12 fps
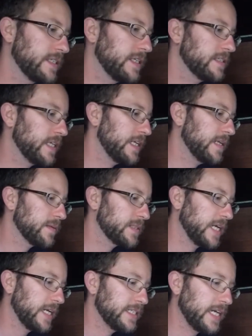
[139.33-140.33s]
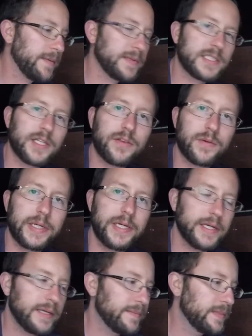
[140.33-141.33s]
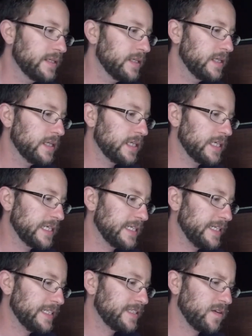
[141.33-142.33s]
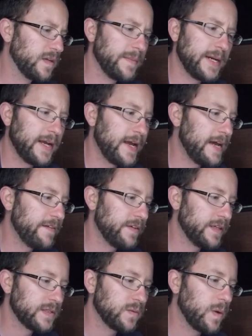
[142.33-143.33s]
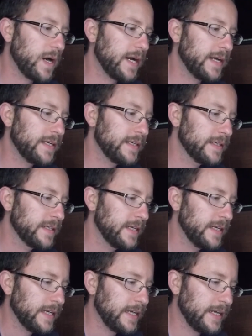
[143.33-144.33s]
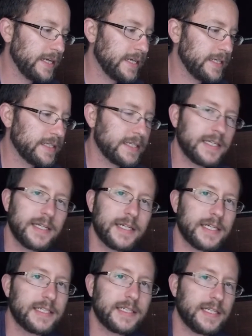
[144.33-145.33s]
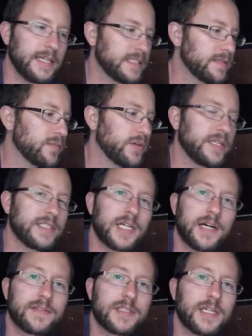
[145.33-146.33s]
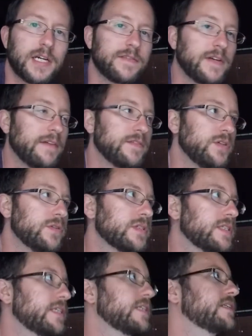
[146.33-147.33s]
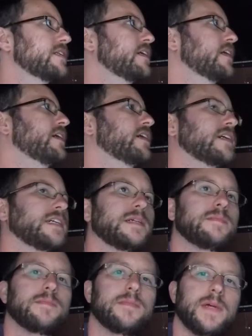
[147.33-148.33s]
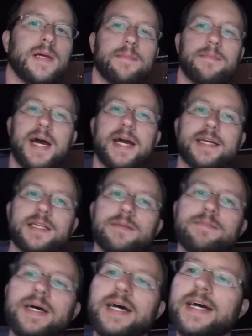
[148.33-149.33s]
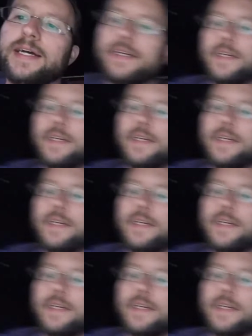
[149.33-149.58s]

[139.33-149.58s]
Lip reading: Here's that double-sided tape. It's a 3M. It's only about a ½ inch wide, and it's some pretty tough stuff. I've used it back in the back.